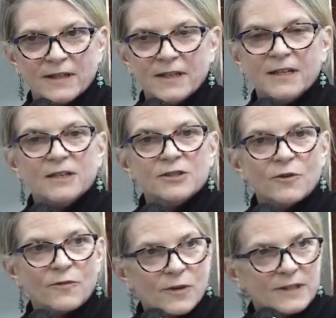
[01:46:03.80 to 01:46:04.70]
So
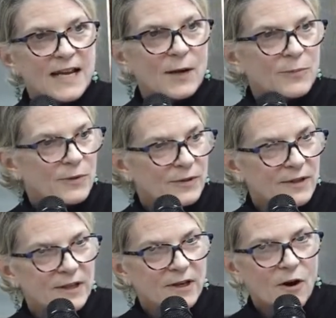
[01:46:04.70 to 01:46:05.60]
for example,
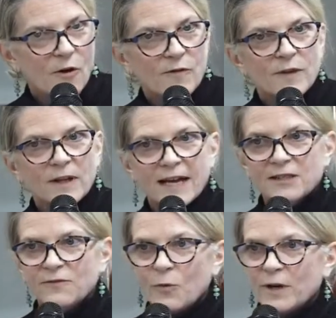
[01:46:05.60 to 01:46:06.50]
over the last
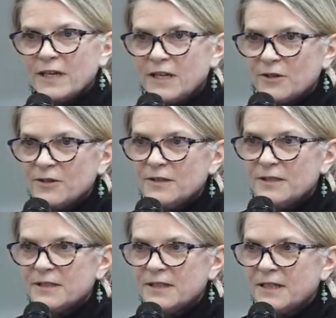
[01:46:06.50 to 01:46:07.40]
40
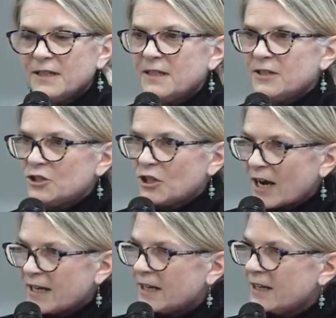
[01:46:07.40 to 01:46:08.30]
years,
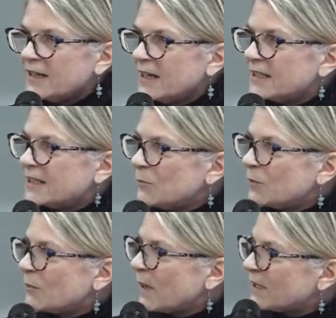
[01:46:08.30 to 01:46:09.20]
China has
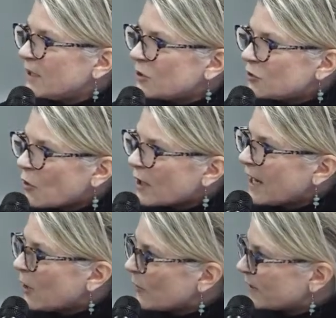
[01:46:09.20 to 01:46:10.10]
implemented a strong
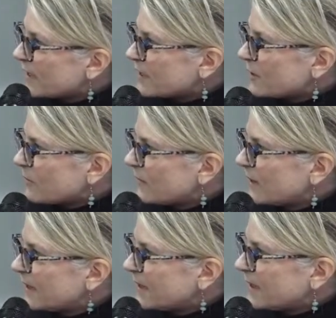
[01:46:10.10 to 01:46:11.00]
health system
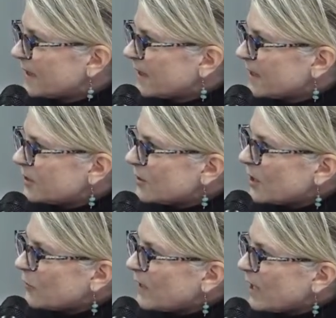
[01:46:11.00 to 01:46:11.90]
so that
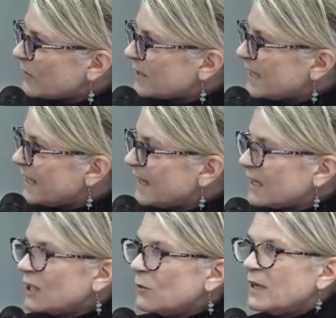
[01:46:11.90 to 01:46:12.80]
we have seen the
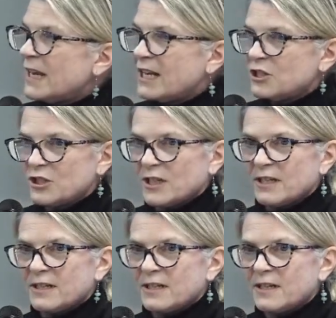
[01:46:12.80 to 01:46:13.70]

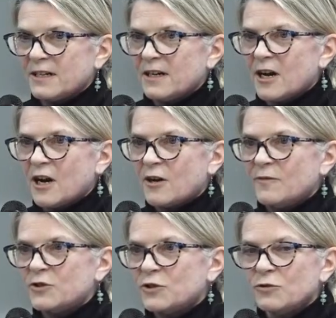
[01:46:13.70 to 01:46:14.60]
elimination of
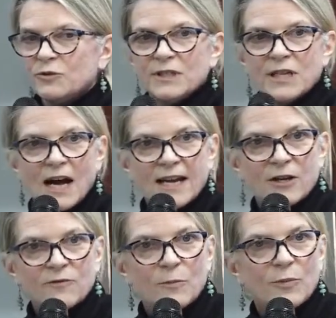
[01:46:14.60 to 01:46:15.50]
children dying
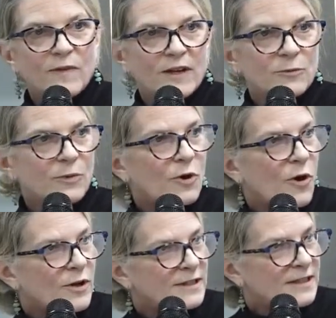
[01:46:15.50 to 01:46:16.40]
from preventable
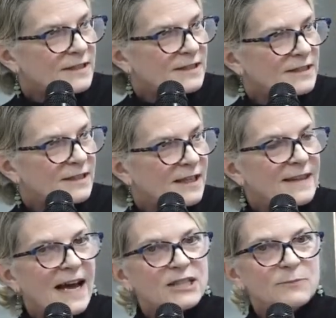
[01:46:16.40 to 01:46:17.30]
causes. And
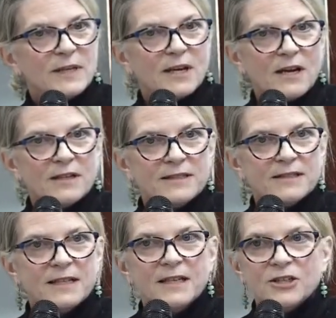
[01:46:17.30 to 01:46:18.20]
that's because
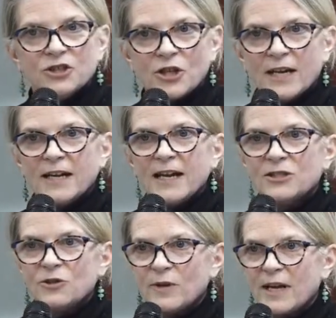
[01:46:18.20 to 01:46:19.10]
China has
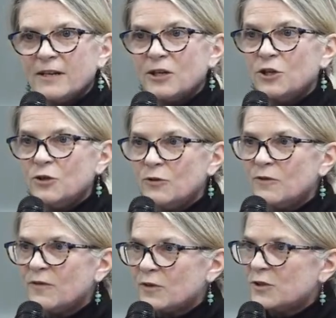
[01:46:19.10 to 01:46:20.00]
created a
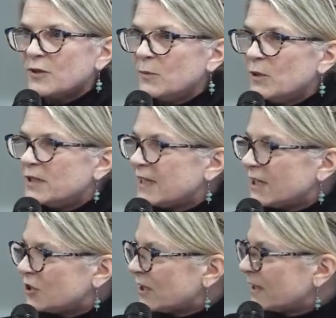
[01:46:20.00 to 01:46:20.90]
universal
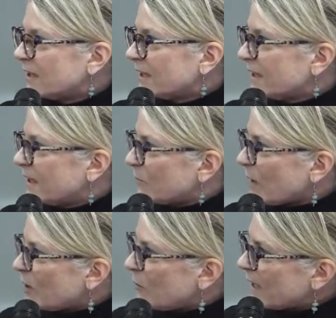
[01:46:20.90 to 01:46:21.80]
immunization. By
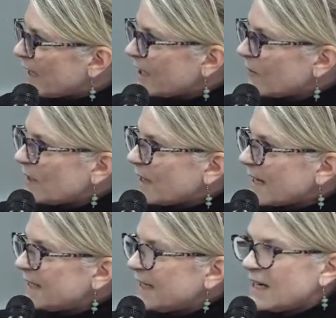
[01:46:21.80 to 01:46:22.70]
the beginning of the
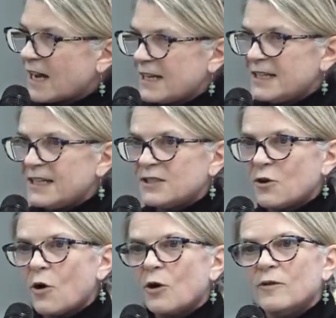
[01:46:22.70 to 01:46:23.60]
1990s,
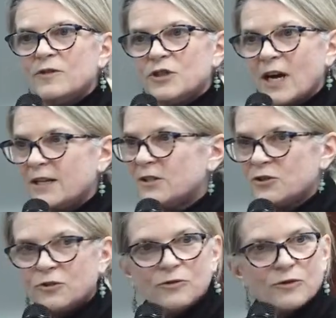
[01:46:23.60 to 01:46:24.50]
all of China's
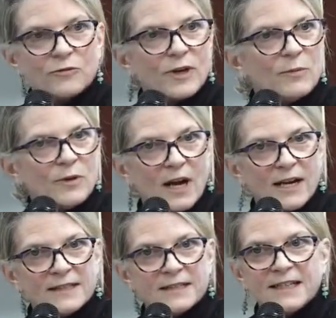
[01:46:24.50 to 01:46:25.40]
children were
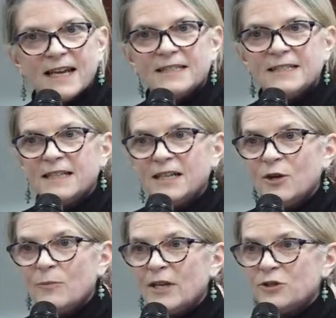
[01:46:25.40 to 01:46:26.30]
immunized against
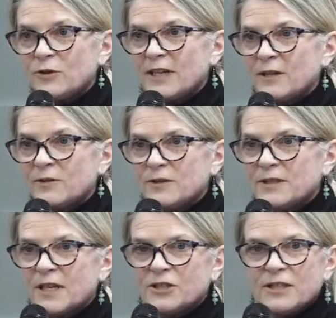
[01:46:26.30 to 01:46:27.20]
major killers
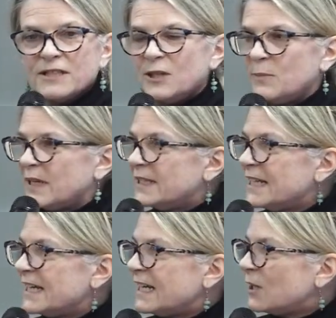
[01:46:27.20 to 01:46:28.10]
such as
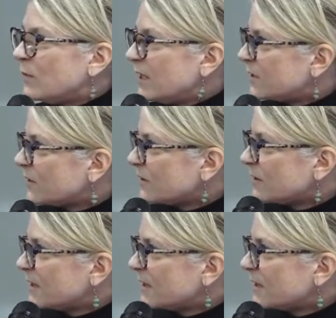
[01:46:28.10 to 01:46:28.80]
DPT and measles.